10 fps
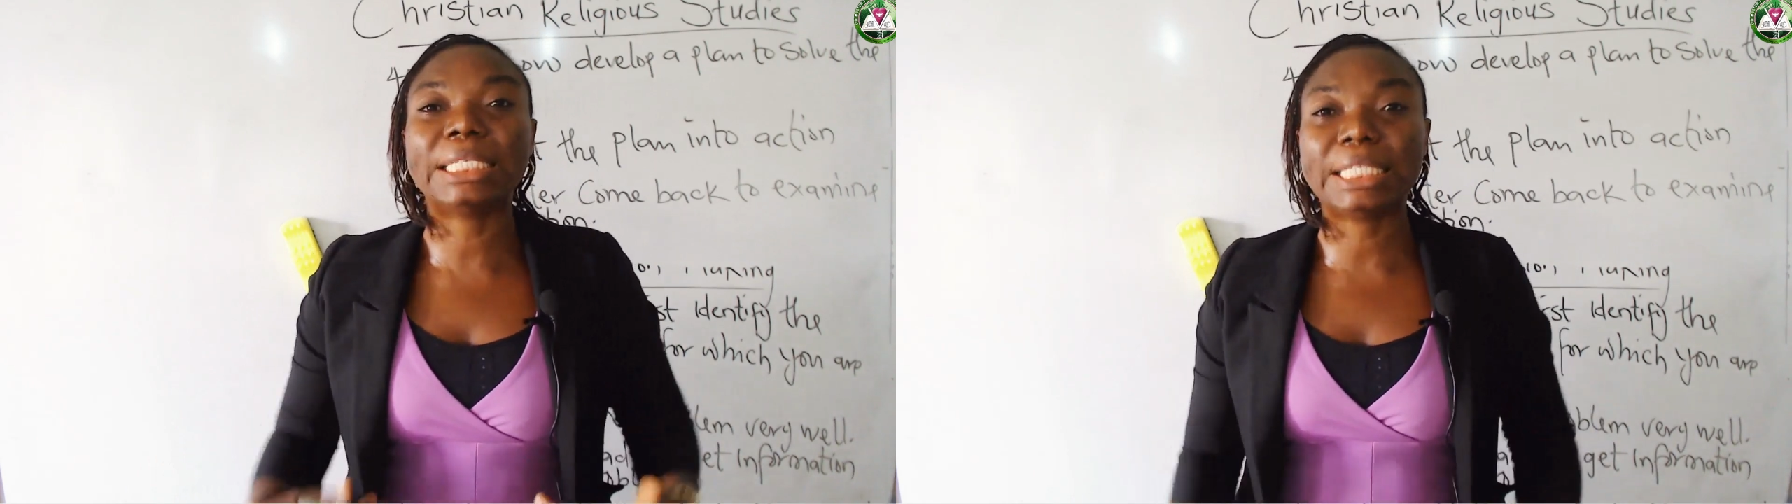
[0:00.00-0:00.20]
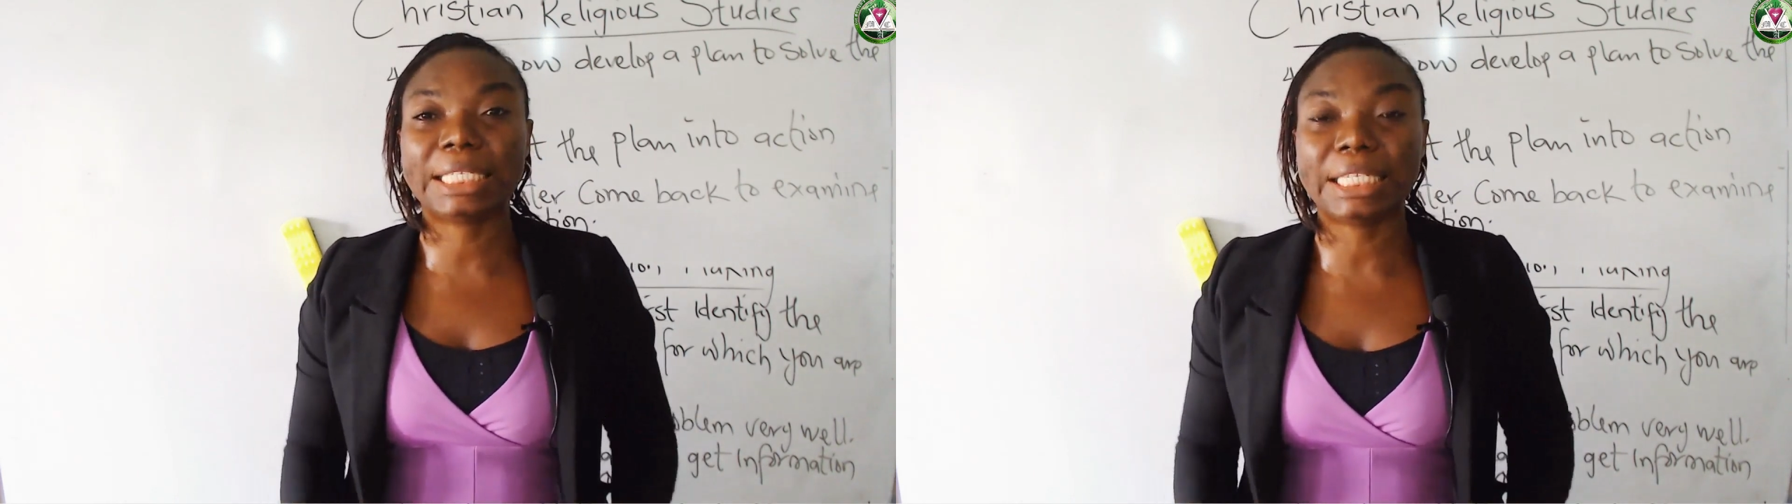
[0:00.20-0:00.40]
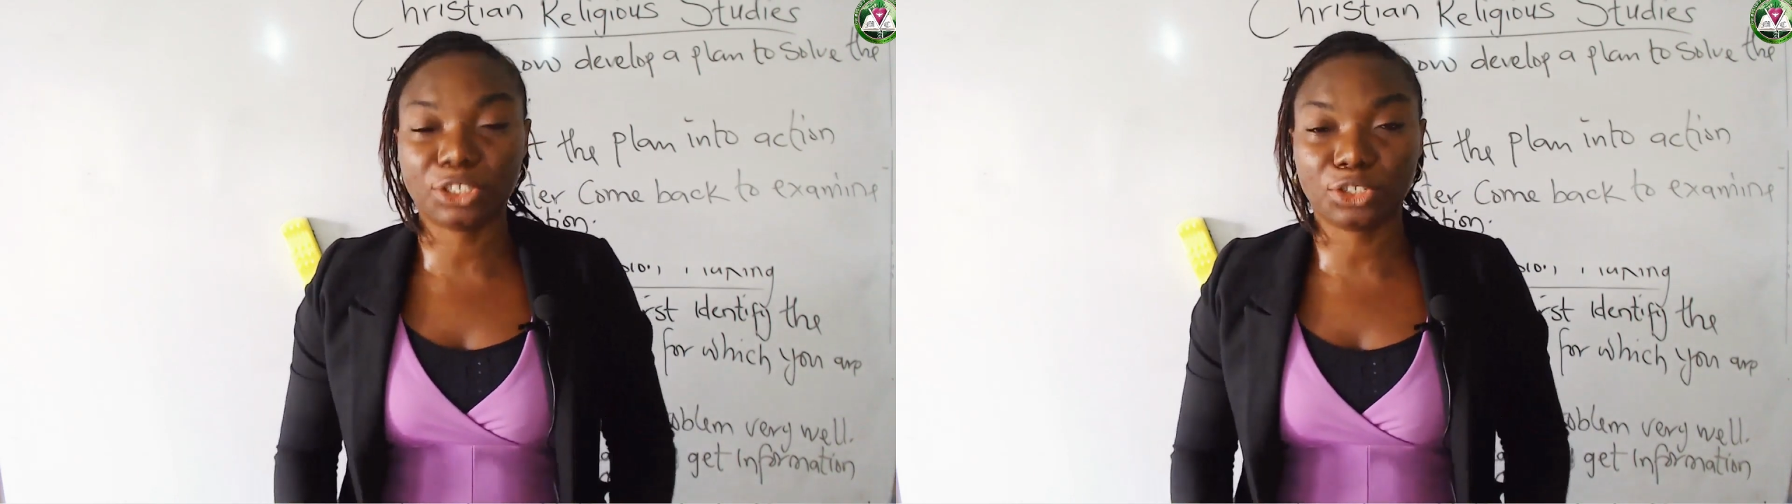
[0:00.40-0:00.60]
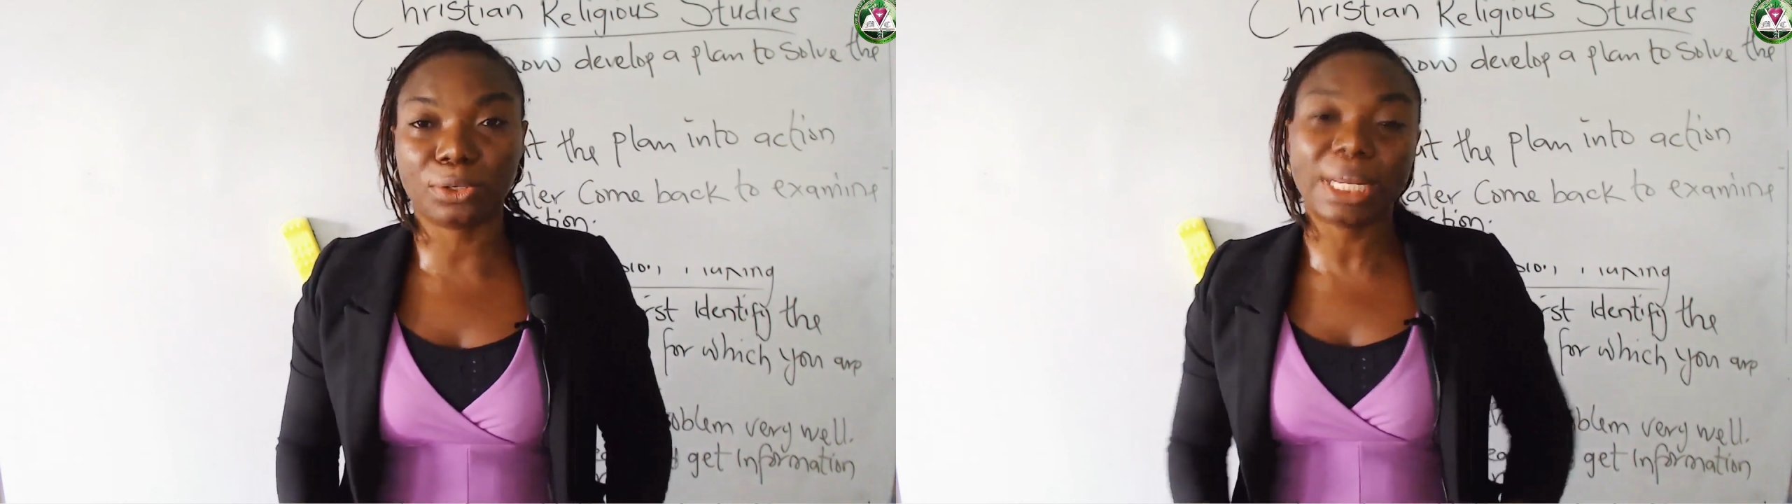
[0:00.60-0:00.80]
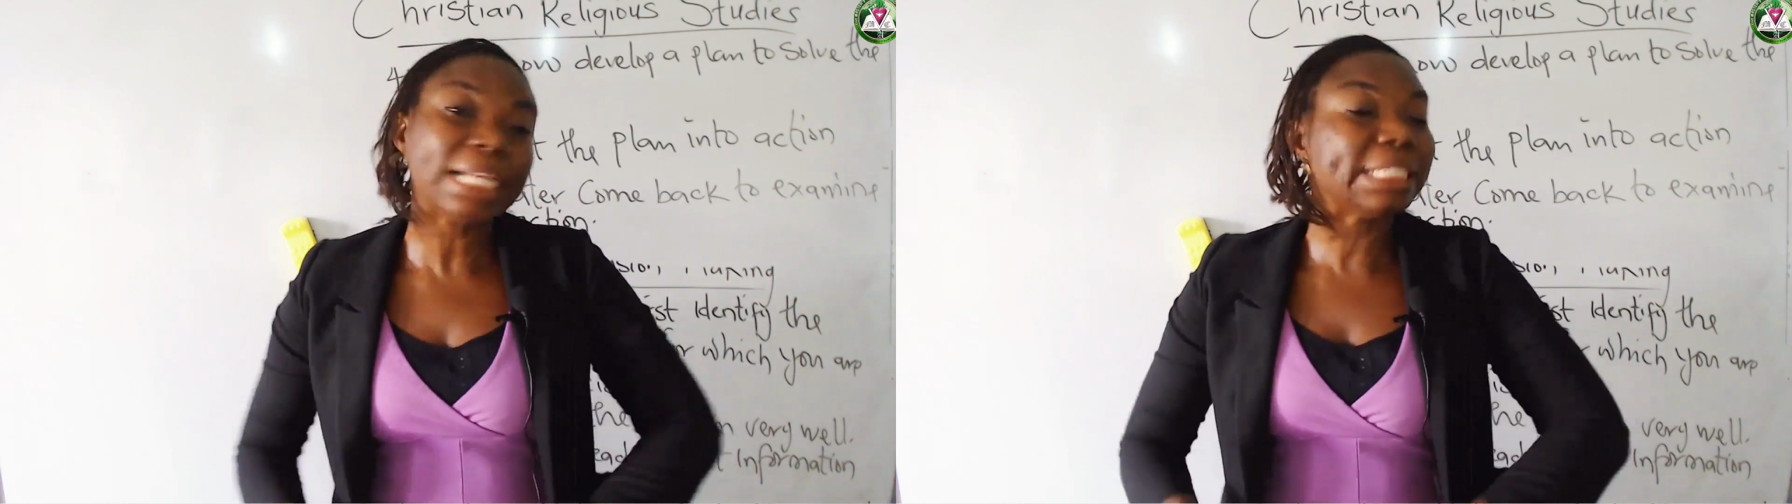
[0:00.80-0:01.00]

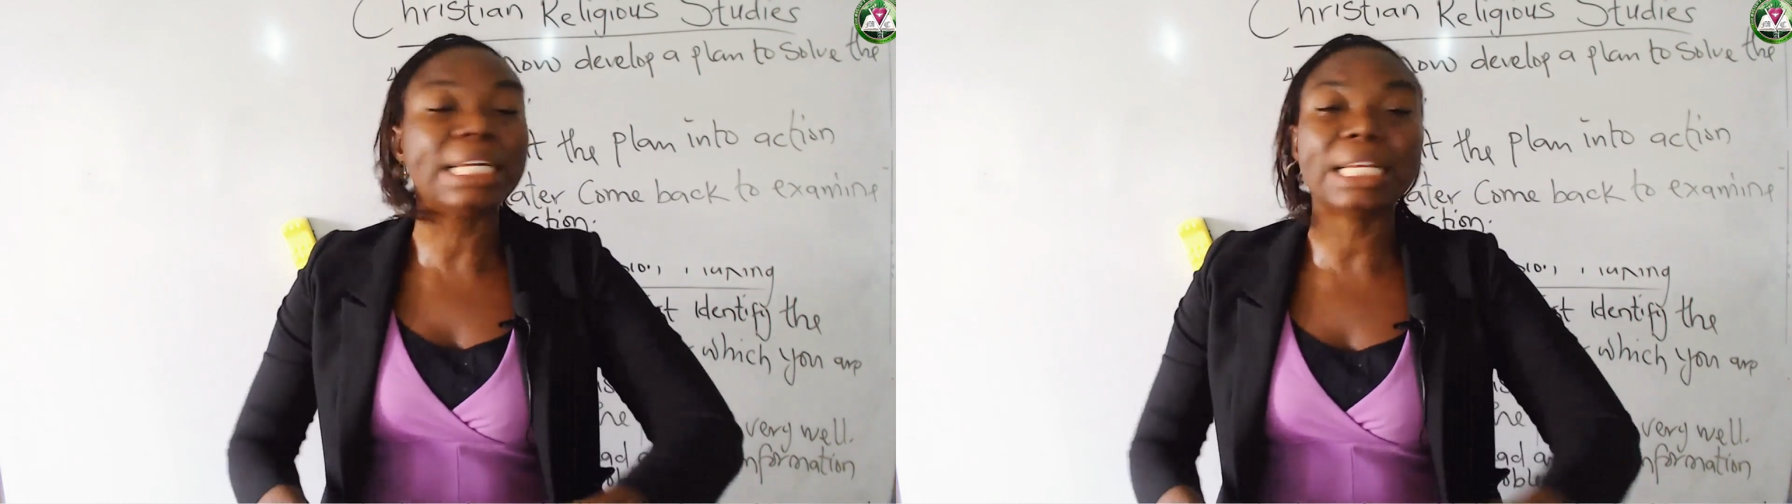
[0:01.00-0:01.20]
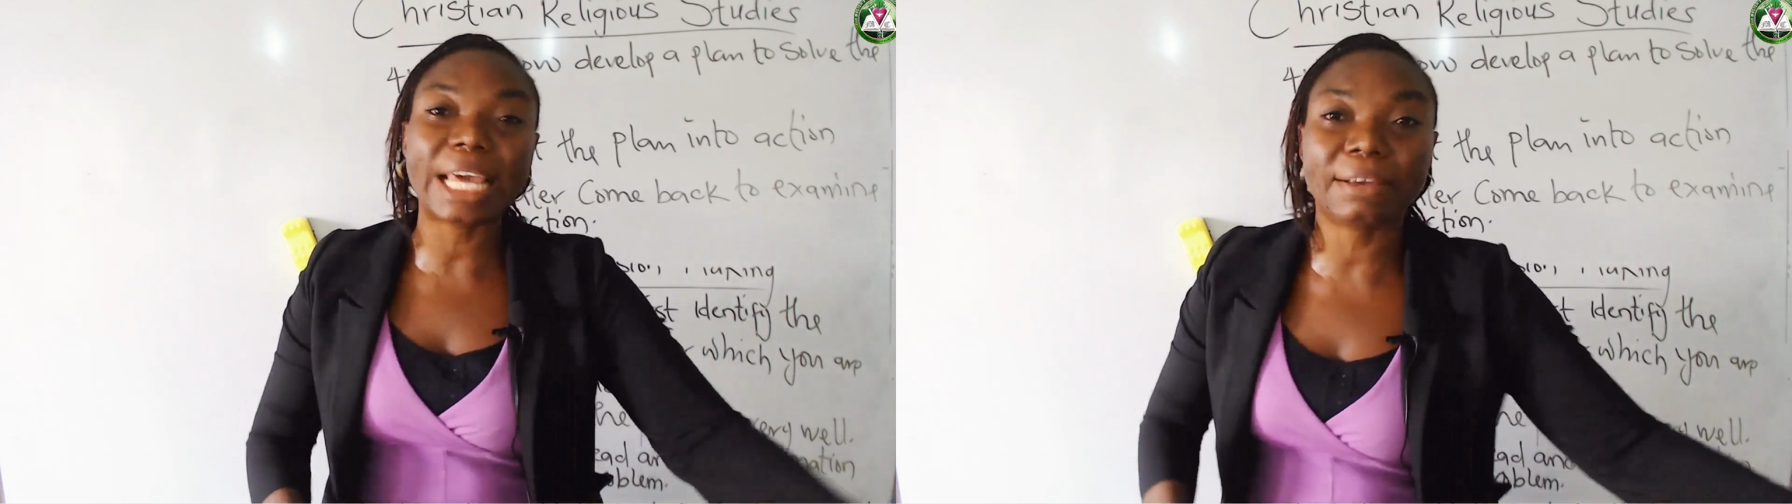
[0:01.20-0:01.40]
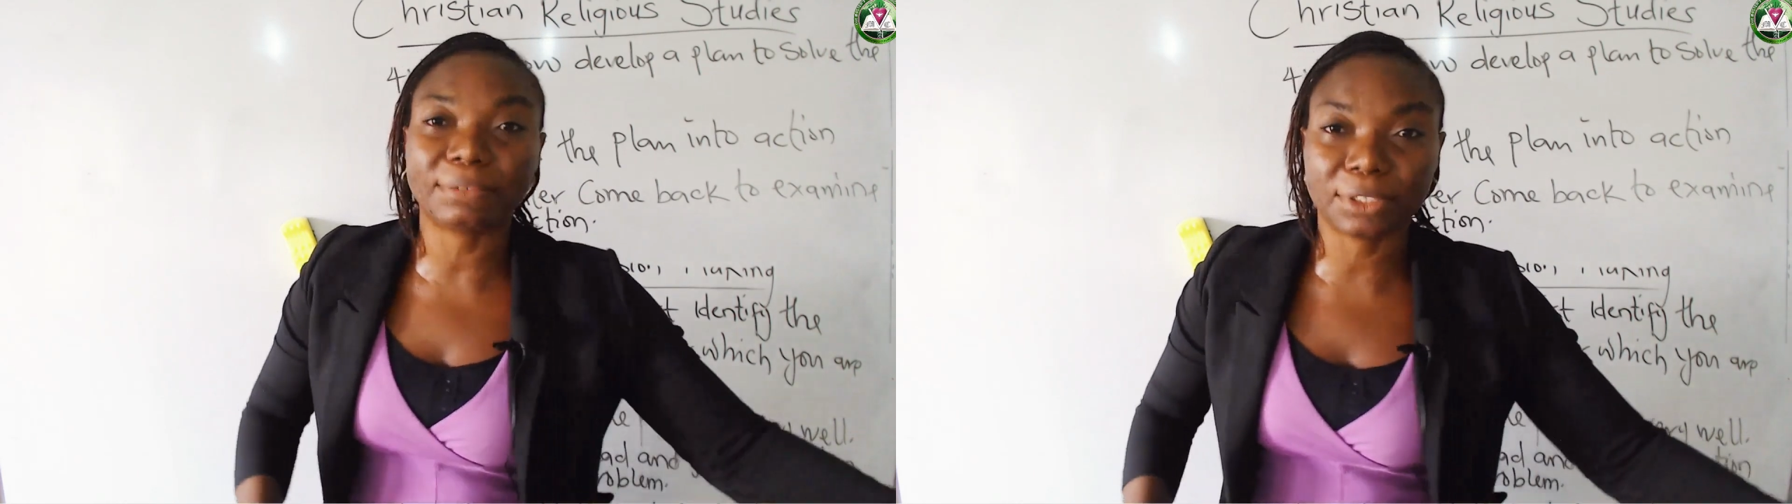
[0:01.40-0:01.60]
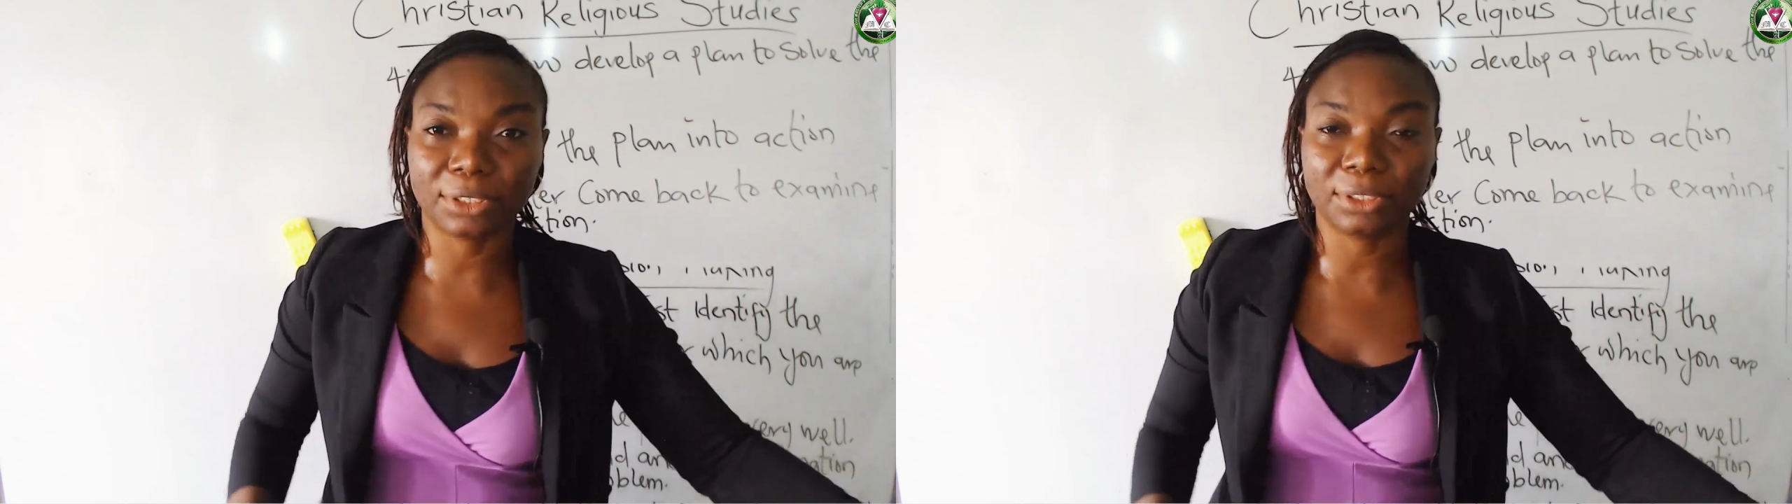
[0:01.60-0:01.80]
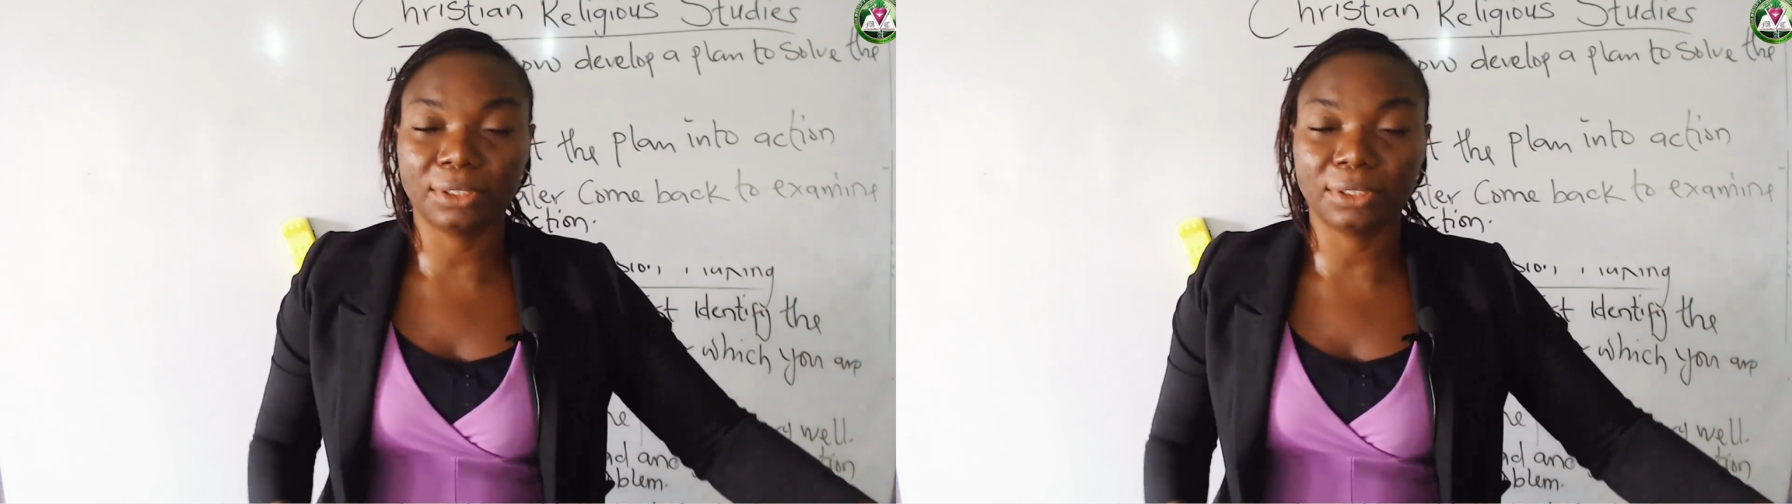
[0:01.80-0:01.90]
decision. And they left.